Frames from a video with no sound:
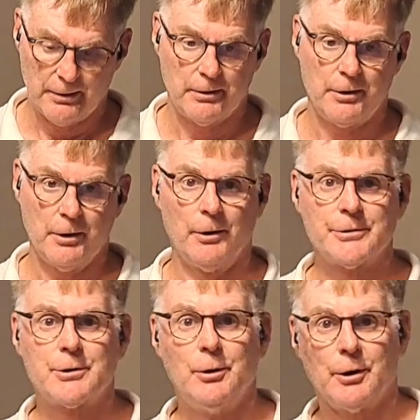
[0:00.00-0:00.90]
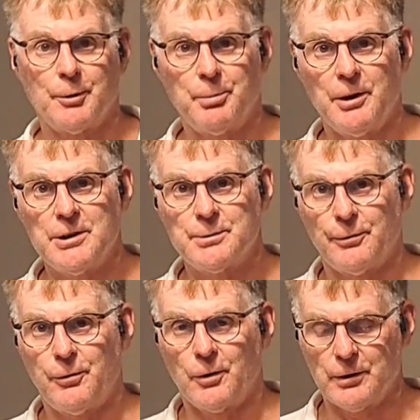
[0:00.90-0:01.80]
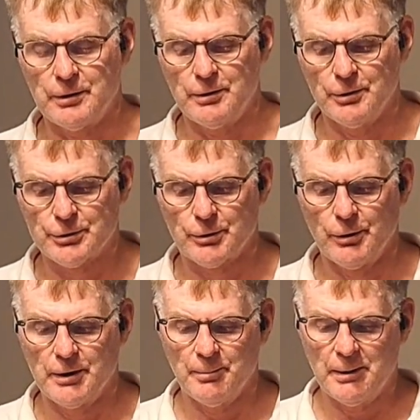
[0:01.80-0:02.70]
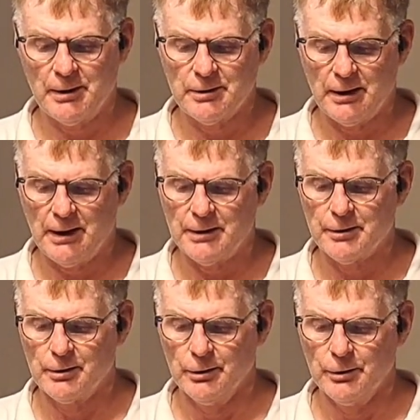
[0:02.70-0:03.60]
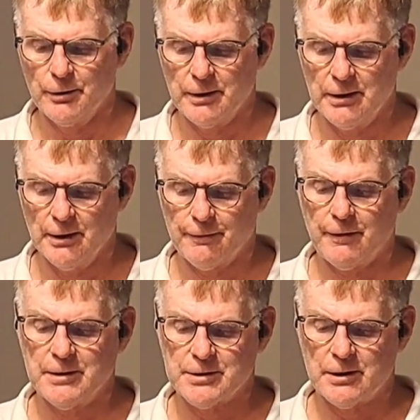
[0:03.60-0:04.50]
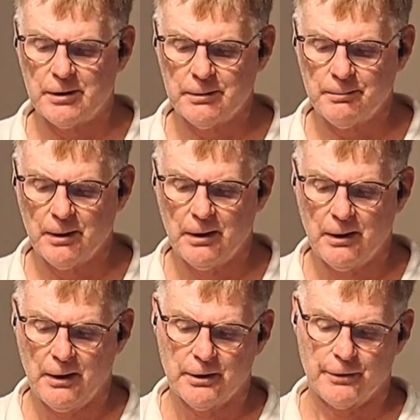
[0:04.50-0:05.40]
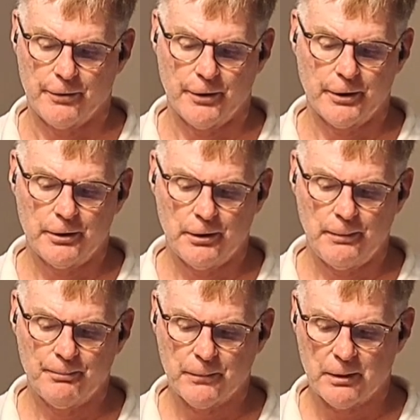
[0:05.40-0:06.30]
The old school airplanes, before you screwed them in, you had to glue the fins on, the vertical